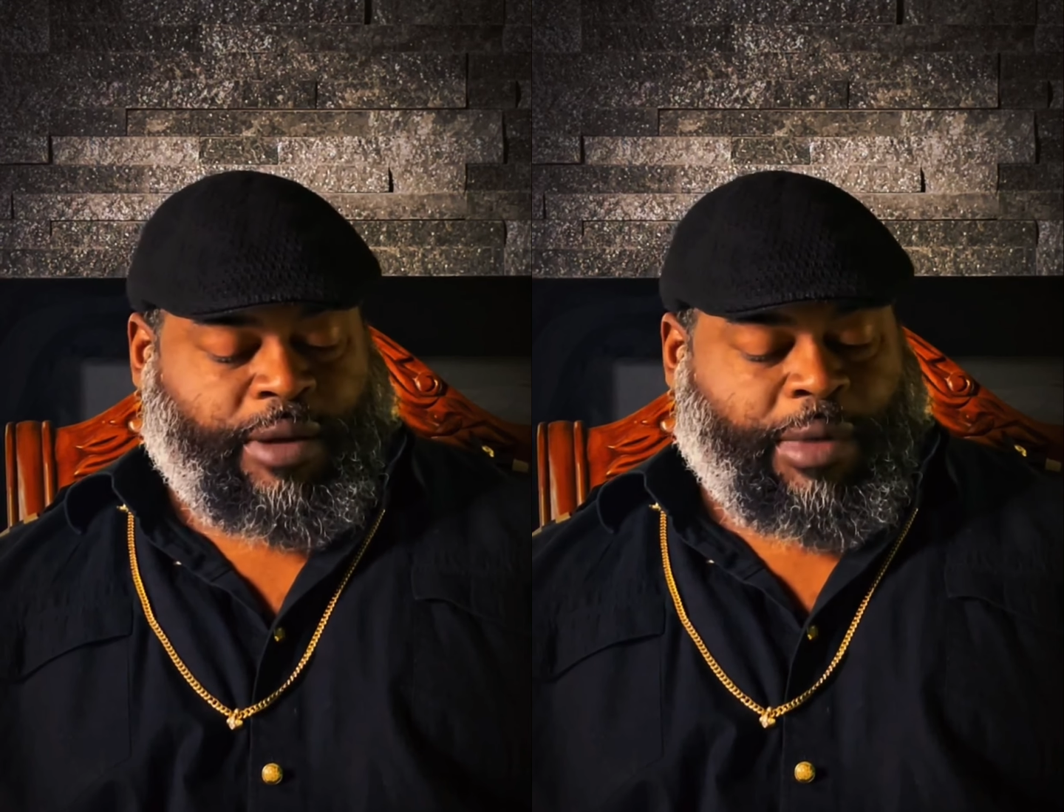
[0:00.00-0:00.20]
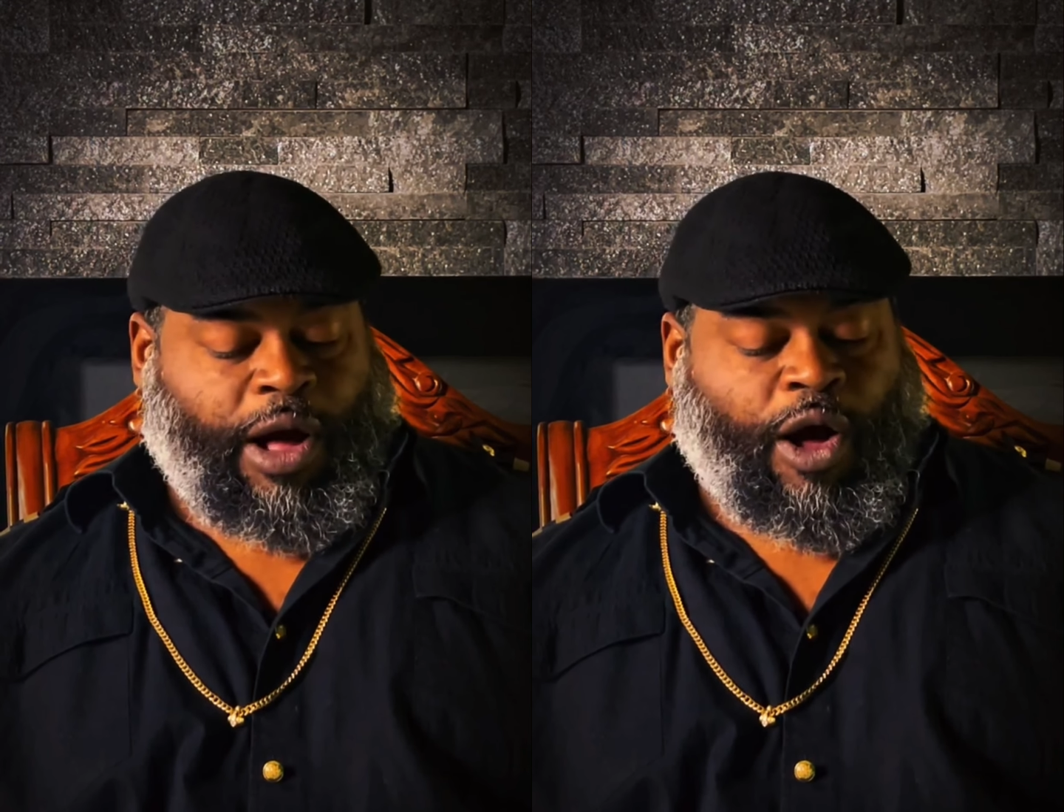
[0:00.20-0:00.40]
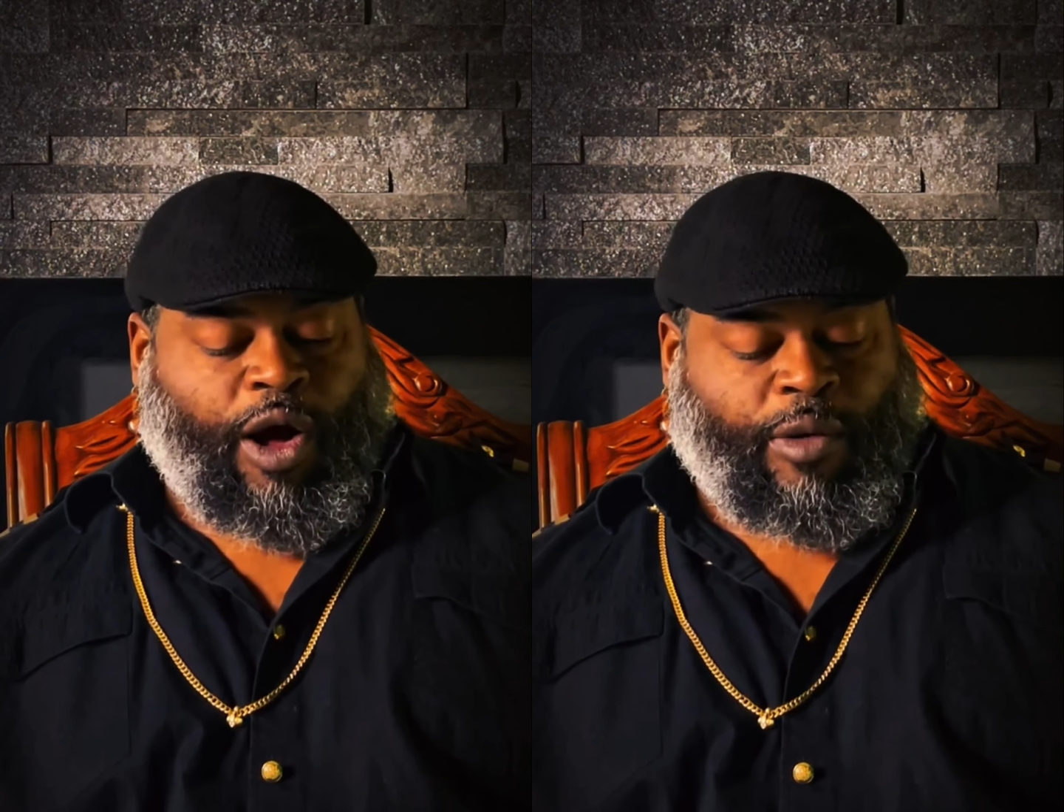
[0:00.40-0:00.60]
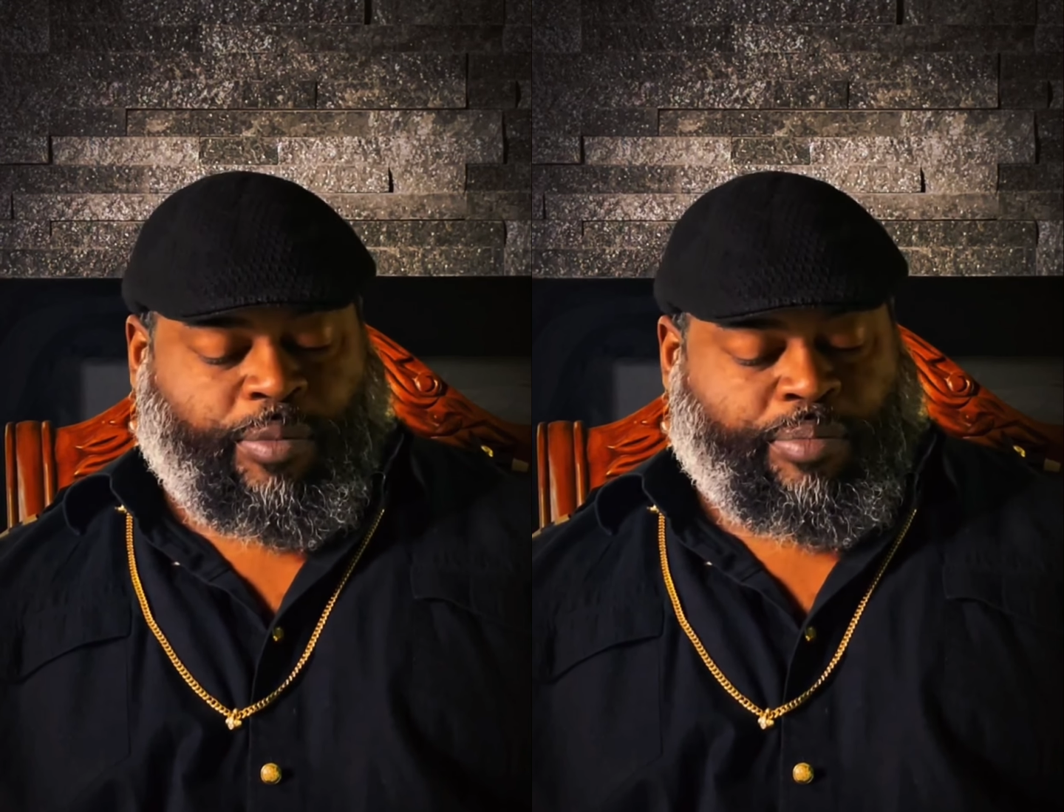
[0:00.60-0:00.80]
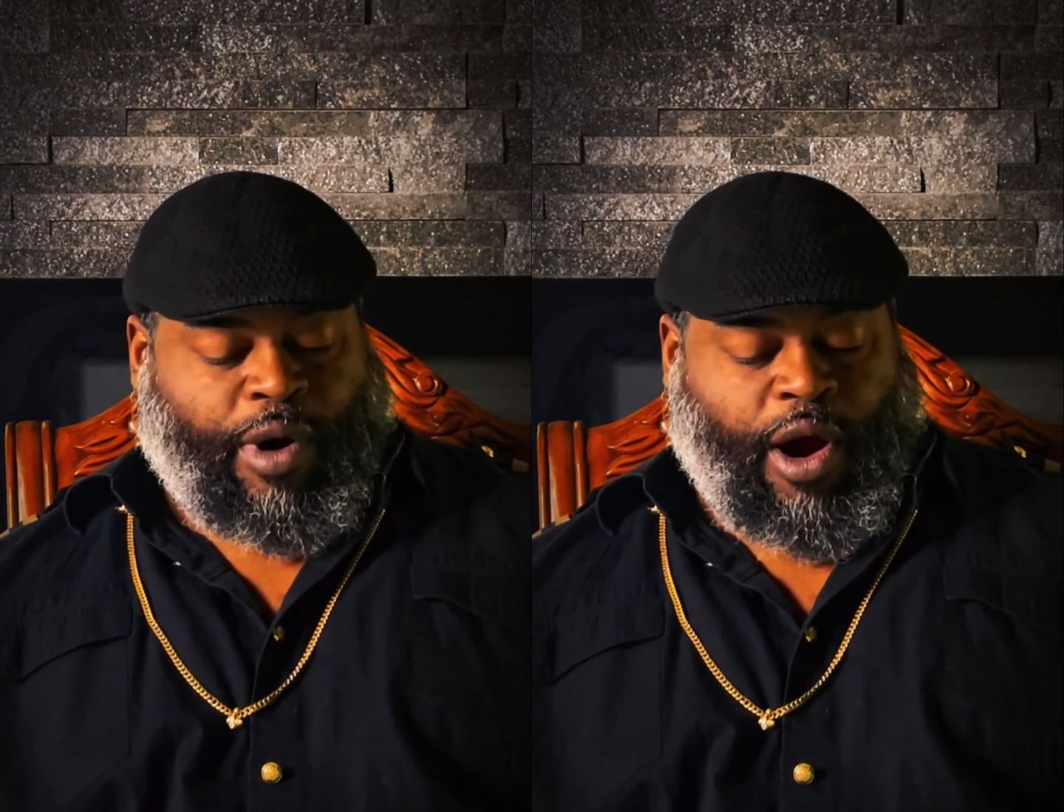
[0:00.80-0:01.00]
by
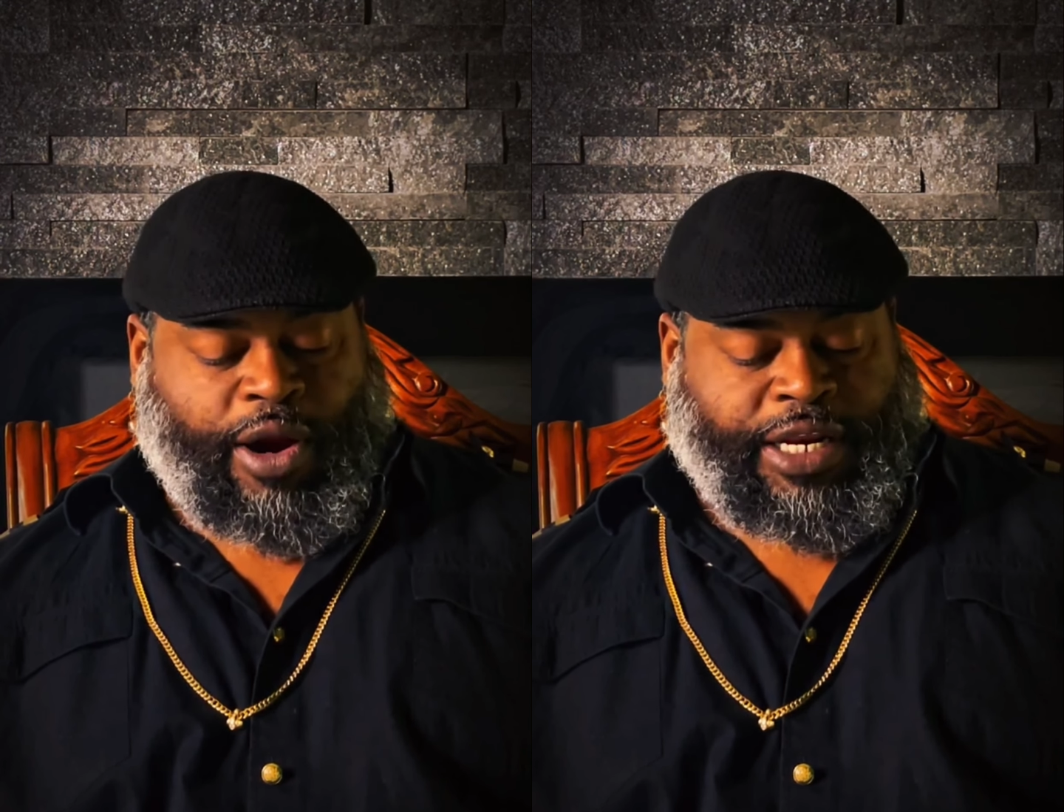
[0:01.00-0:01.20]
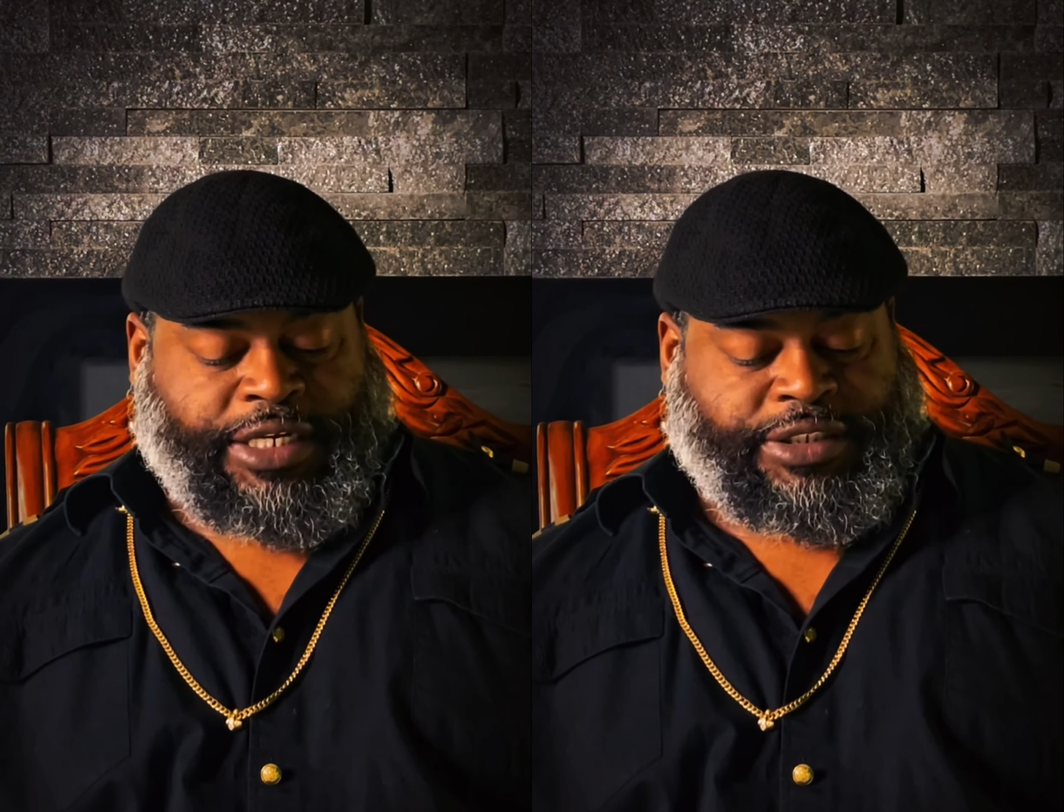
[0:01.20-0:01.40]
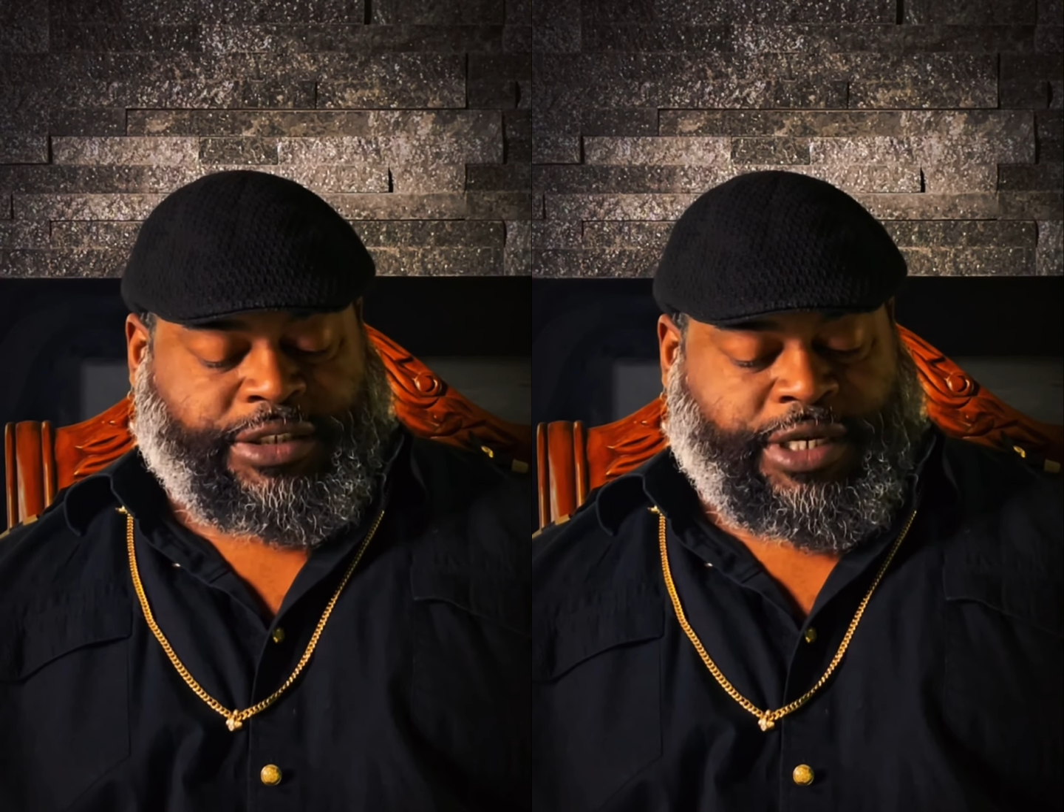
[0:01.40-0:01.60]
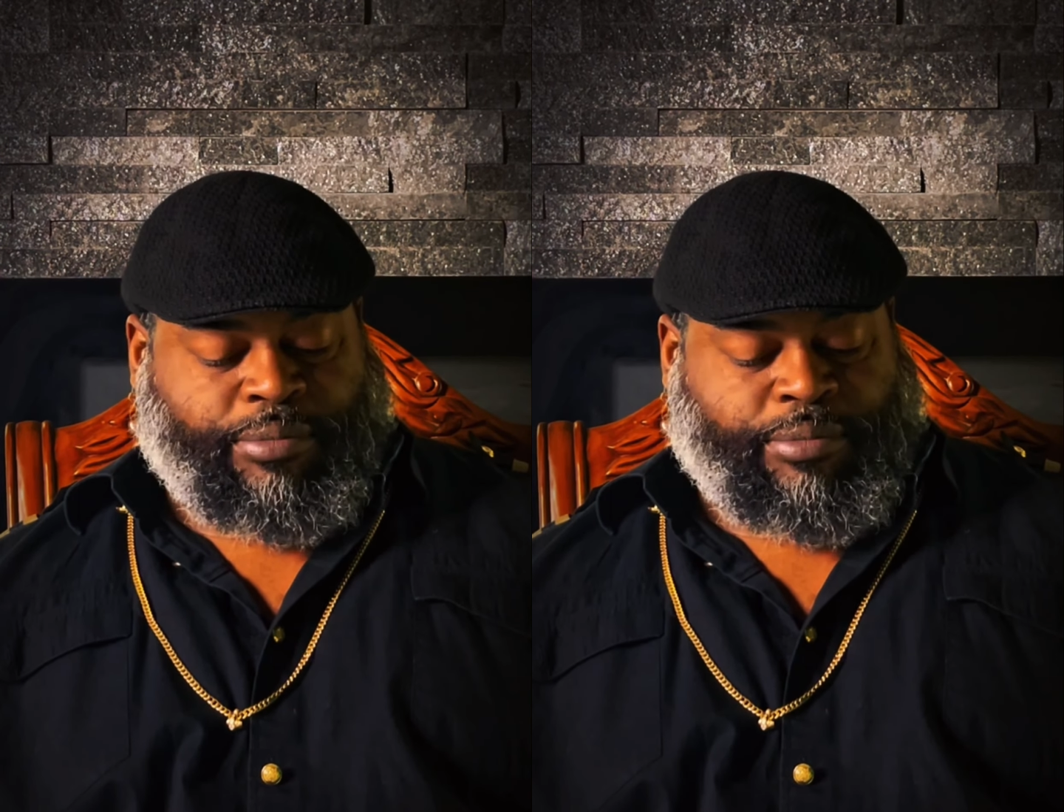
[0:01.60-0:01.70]
all parties